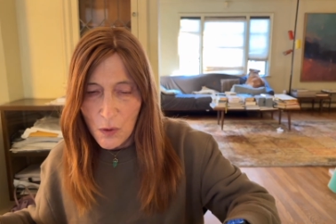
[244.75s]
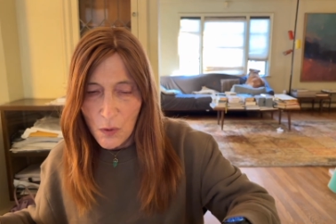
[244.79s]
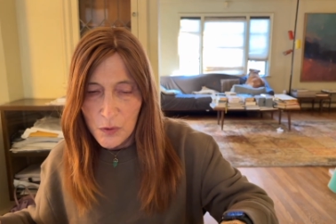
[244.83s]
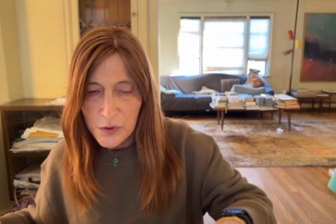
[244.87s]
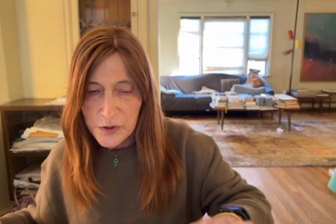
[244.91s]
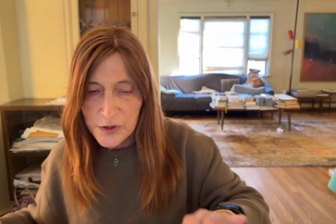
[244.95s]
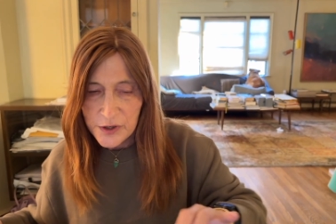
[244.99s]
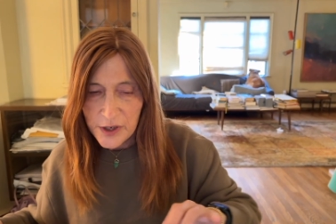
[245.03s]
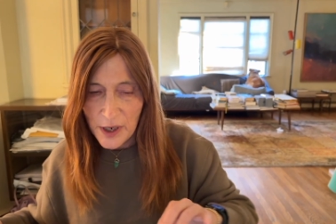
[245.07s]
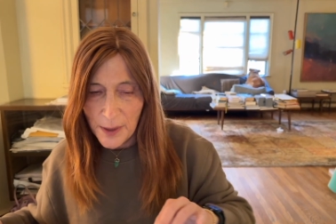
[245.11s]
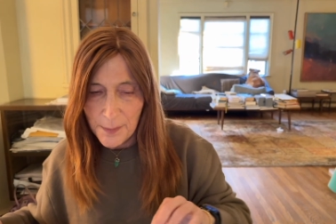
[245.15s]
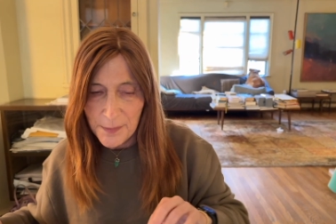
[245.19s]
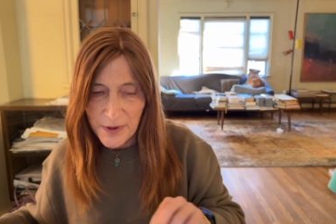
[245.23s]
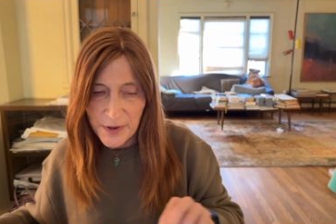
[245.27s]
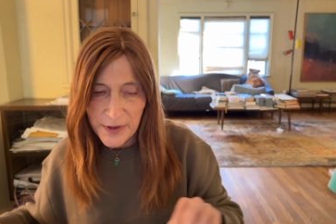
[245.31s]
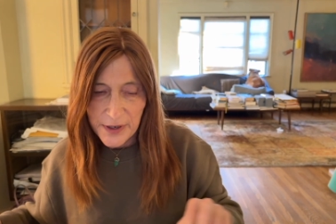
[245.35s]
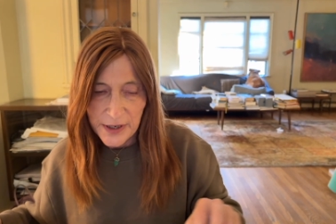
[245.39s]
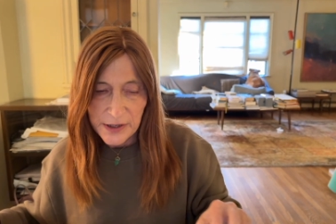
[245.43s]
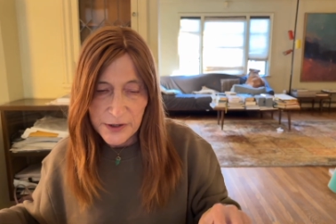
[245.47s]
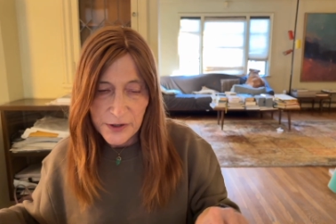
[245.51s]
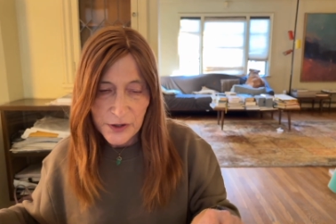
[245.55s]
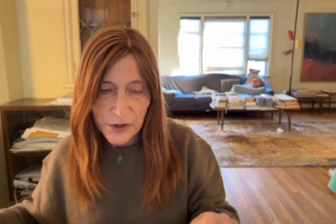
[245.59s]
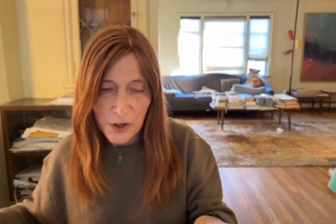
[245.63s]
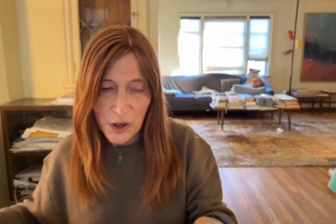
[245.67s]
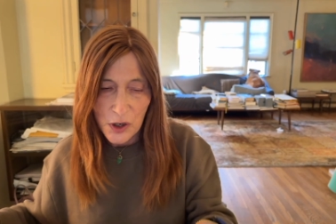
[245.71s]
some of
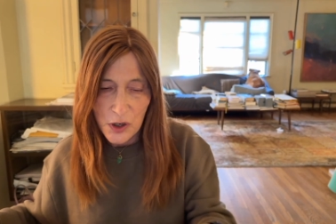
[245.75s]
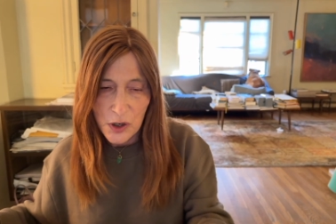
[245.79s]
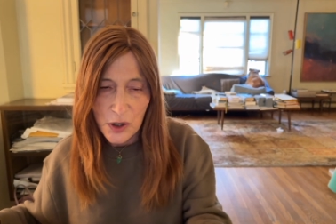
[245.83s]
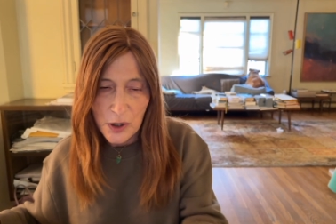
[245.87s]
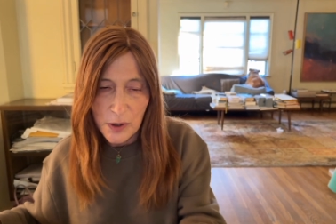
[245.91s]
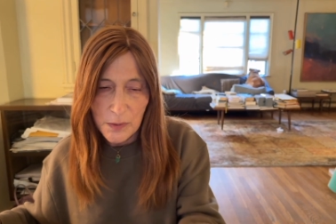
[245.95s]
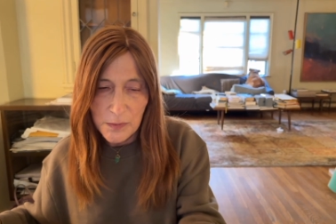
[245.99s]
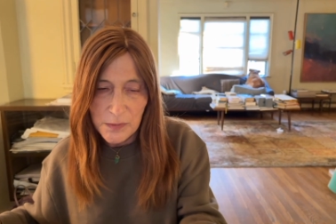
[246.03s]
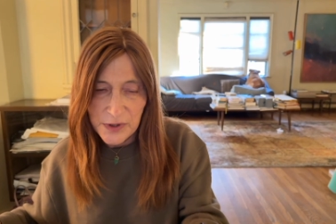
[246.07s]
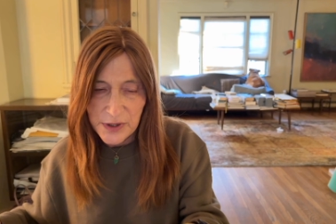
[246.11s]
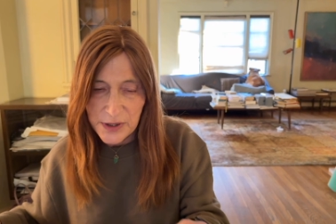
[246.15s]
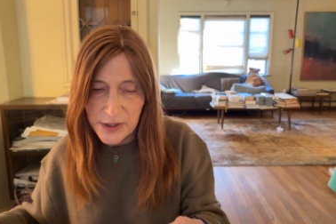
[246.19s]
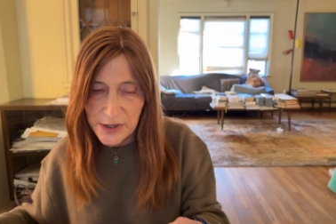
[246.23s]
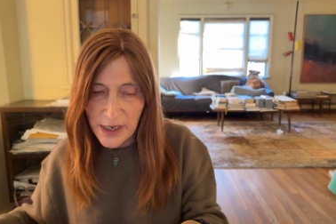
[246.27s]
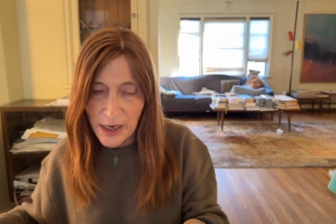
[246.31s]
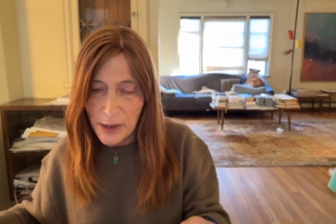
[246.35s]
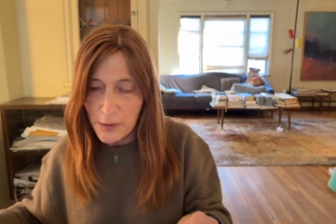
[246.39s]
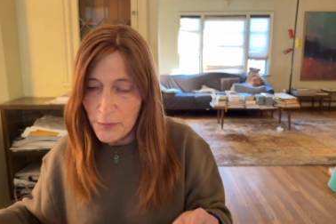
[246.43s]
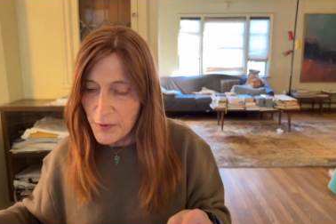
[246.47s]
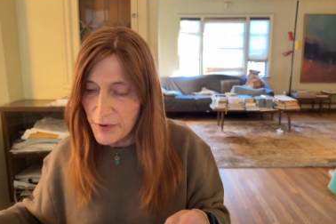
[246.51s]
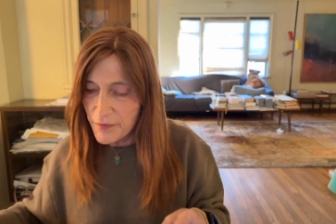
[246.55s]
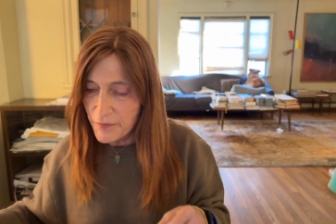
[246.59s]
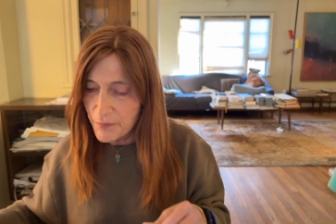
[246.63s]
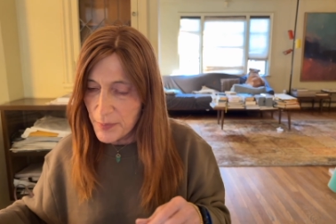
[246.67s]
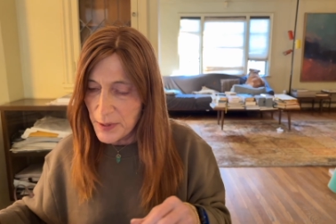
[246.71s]
these terms that
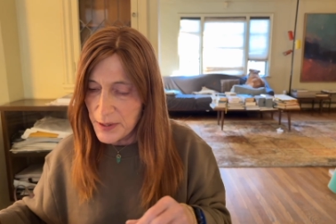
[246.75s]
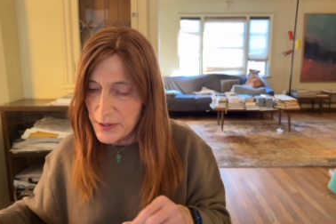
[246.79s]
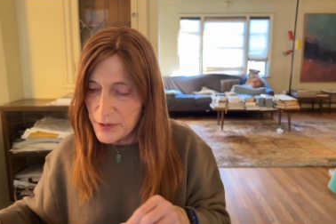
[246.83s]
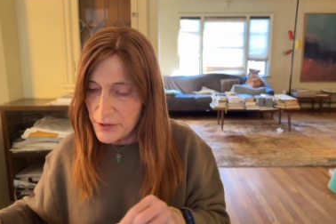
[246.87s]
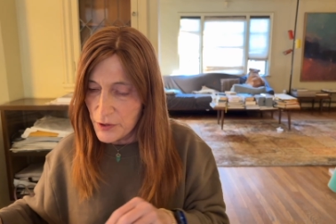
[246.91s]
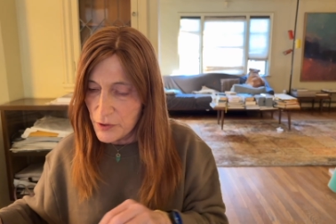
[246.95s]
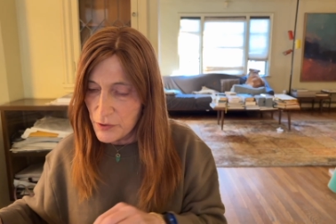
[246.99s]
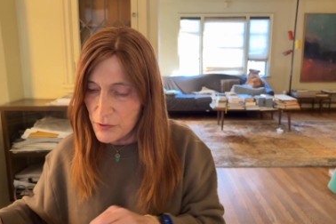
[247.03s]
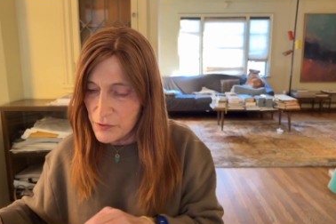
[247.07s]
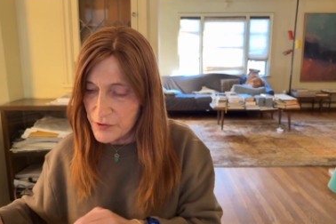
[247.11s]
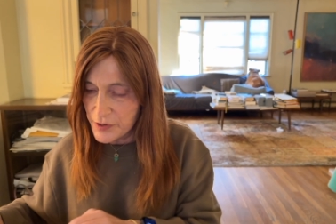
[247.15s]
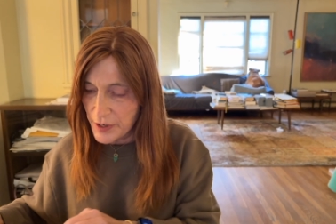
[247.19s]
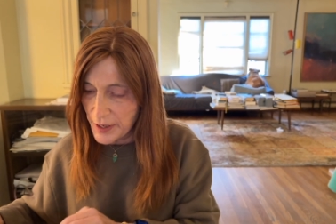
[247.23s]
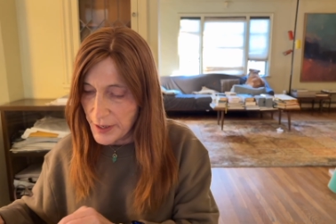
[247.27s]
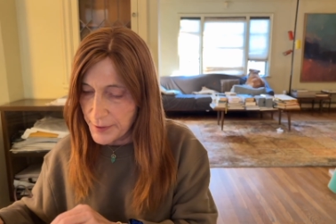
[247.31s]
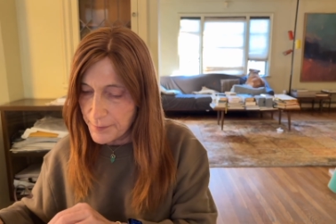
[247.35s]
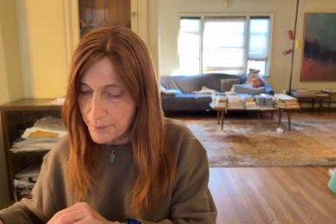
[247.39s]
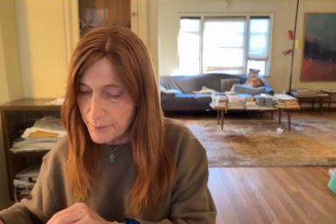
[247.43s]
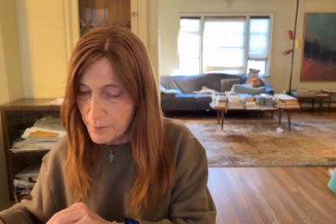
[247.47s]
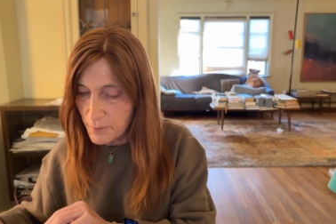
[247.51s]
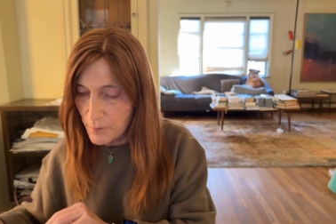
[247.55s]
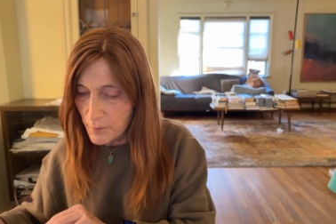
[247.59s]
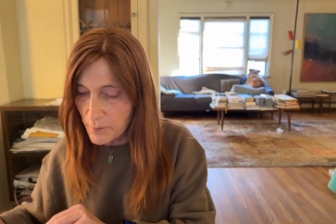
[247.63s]
we've been using.